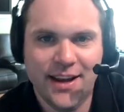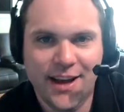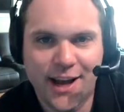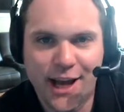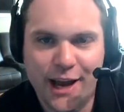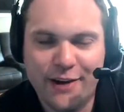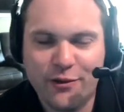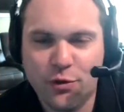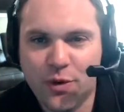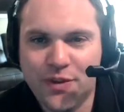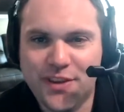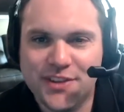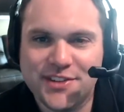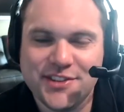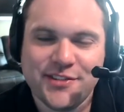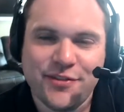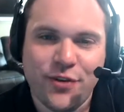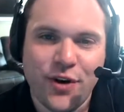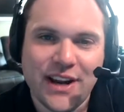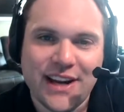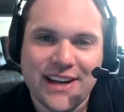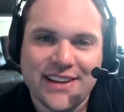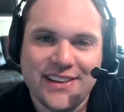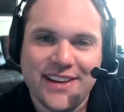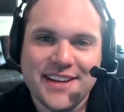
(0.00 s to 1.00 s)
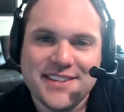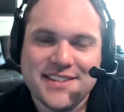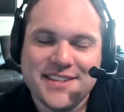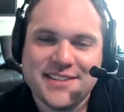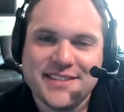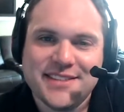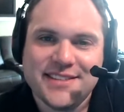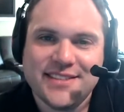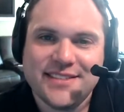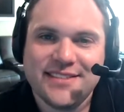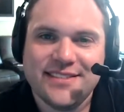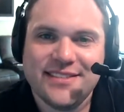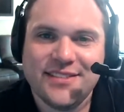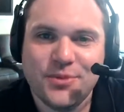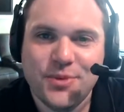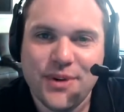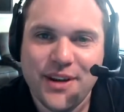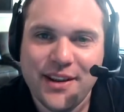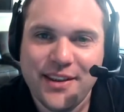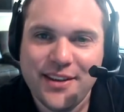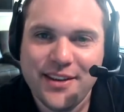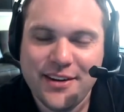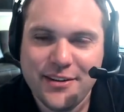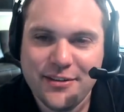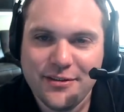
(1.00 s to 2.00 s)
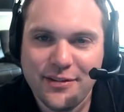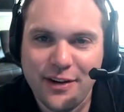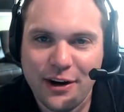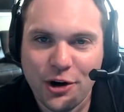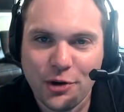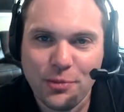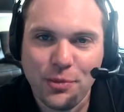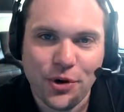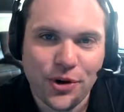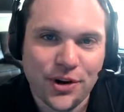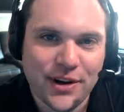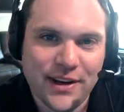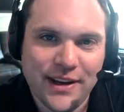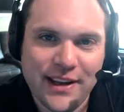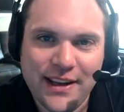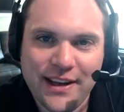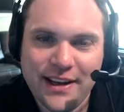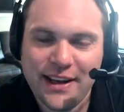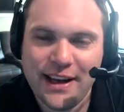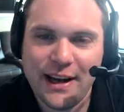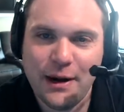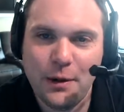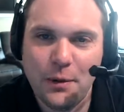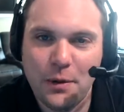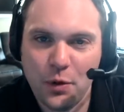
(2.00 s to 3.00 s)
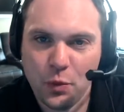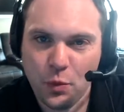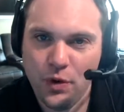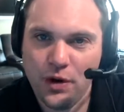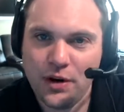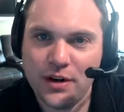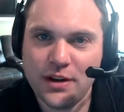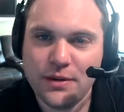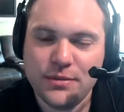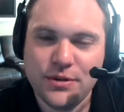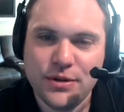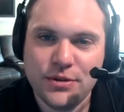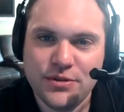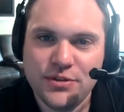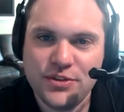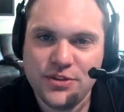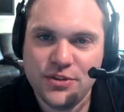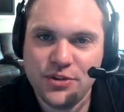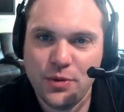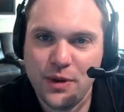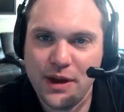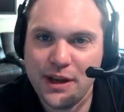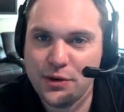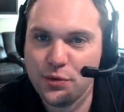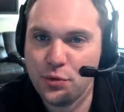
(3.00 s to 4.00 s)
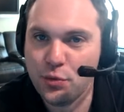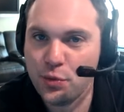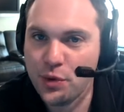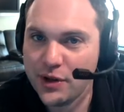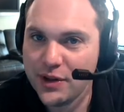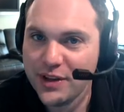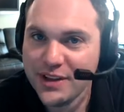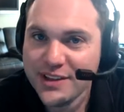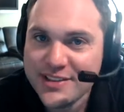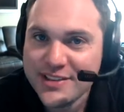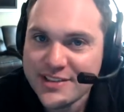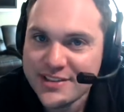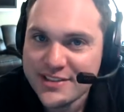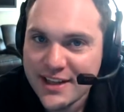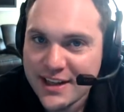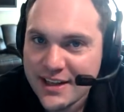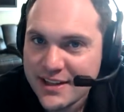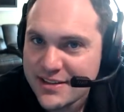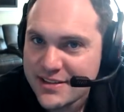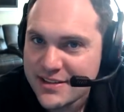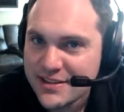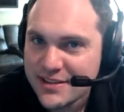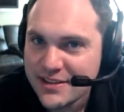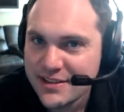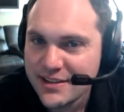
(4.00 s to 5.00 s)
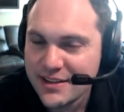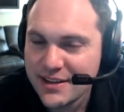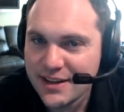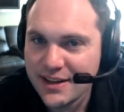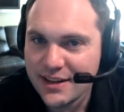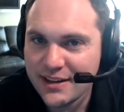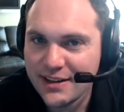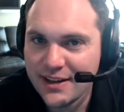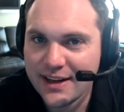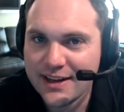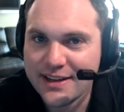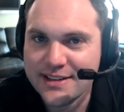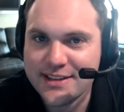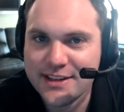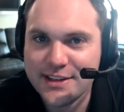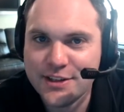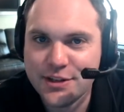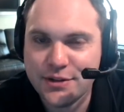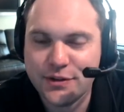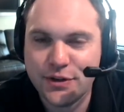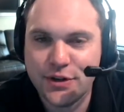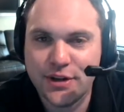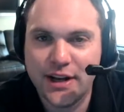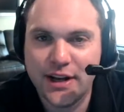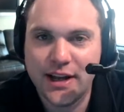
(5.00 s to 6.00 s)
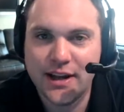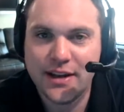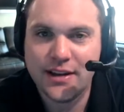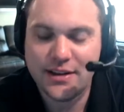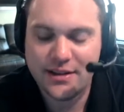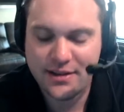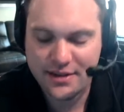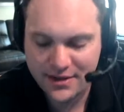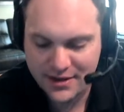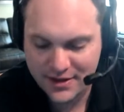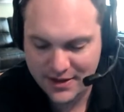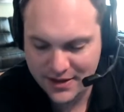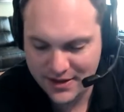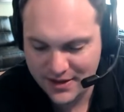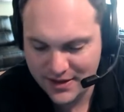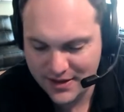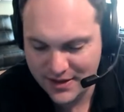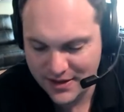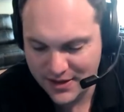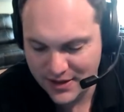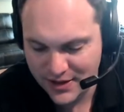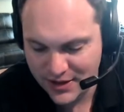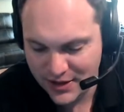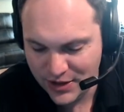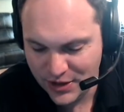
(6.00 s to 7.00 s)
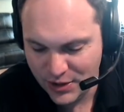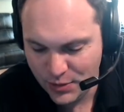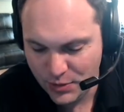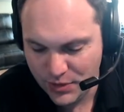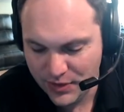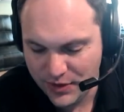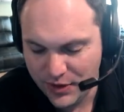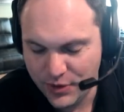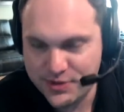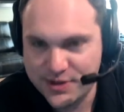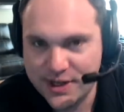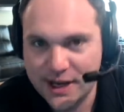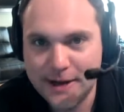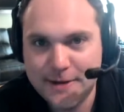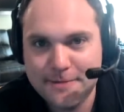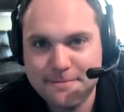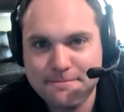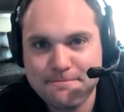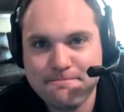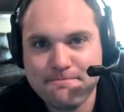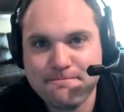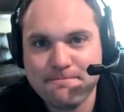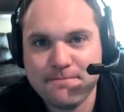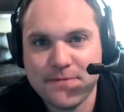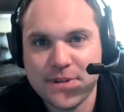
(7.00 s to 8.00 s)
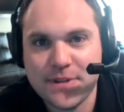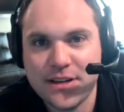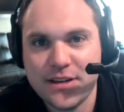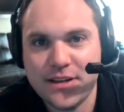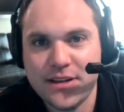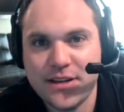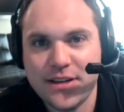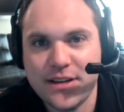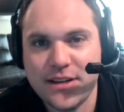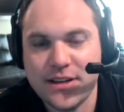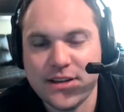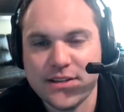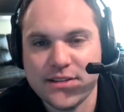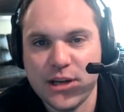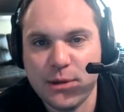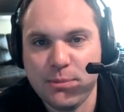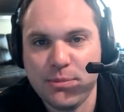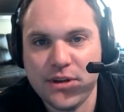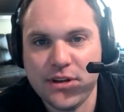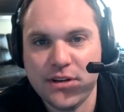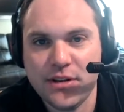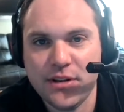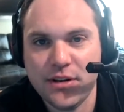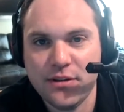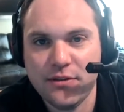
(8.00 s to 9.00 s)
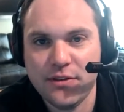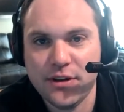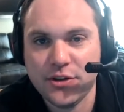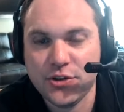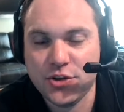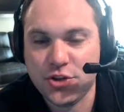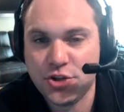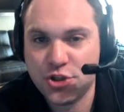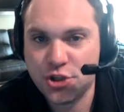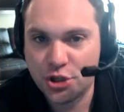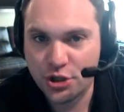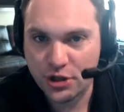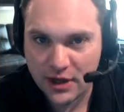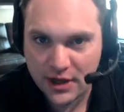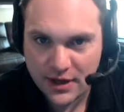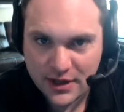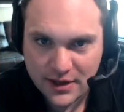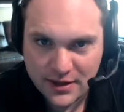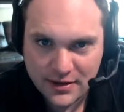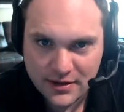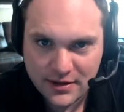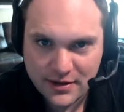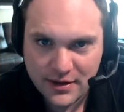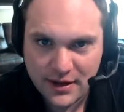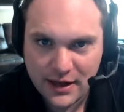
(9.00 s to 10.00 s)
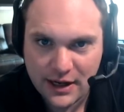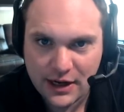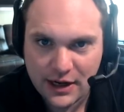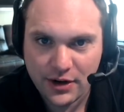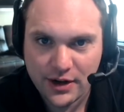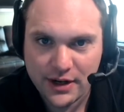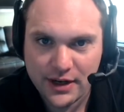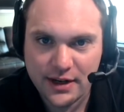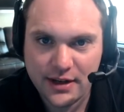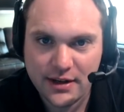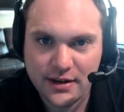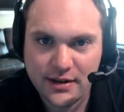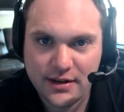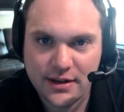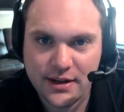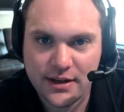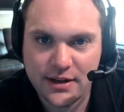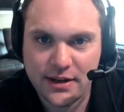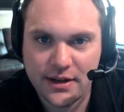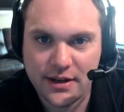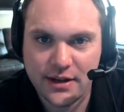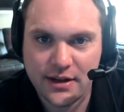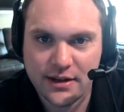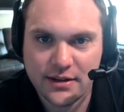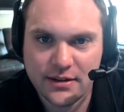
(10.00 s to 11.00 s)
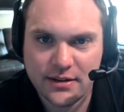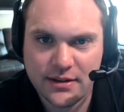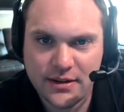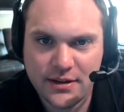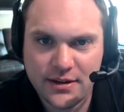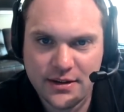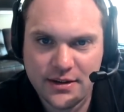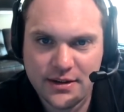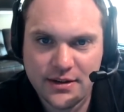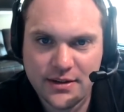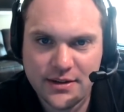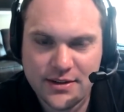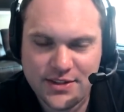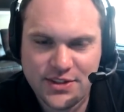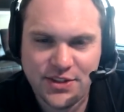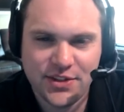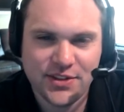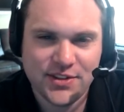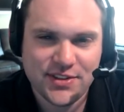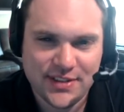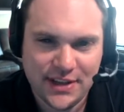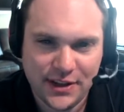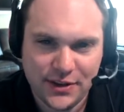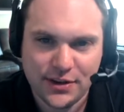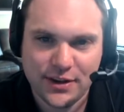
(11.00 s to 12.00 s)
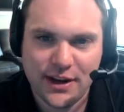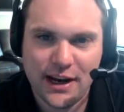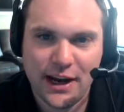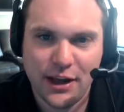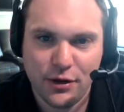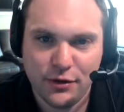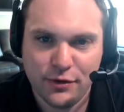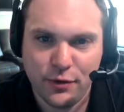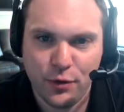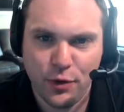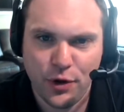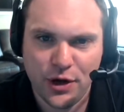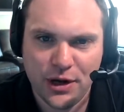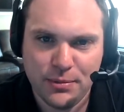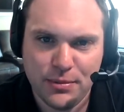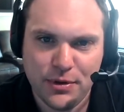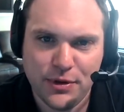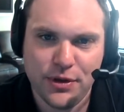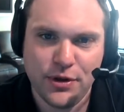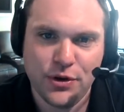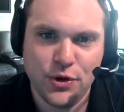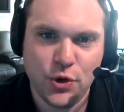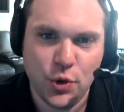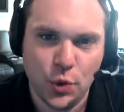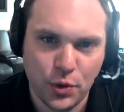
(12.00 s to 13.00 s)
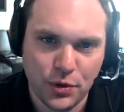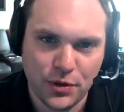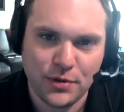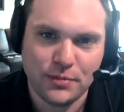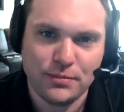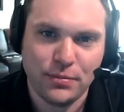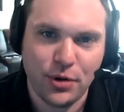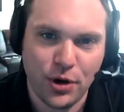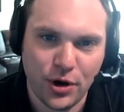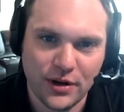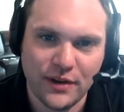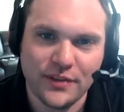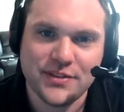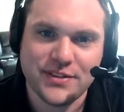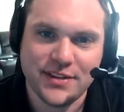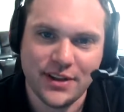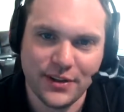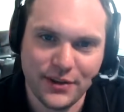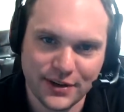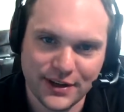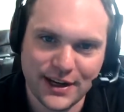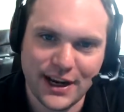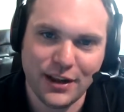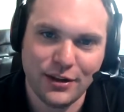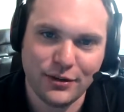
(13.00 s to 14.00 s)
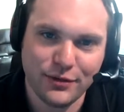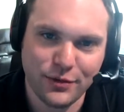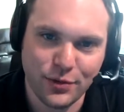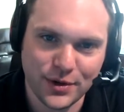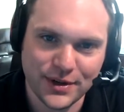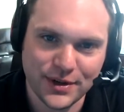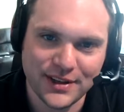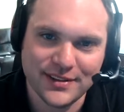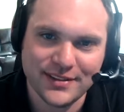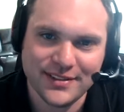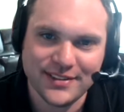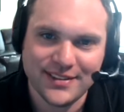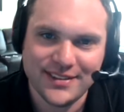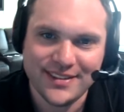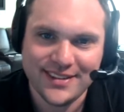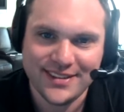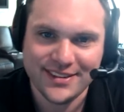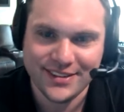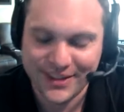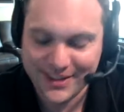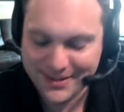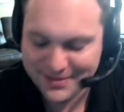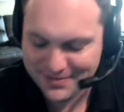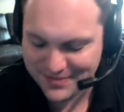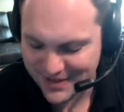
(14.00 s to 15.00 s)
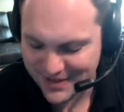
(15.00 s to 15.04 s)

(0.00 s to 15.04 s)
everyone, this is Frank Klesitz with Vyral Marketing. I want to welcome you to a real estate client interview today with Jose. He is up in Ventura area in uh, still Southern California, but the northern yeah, part is. of Southern California. Yeah.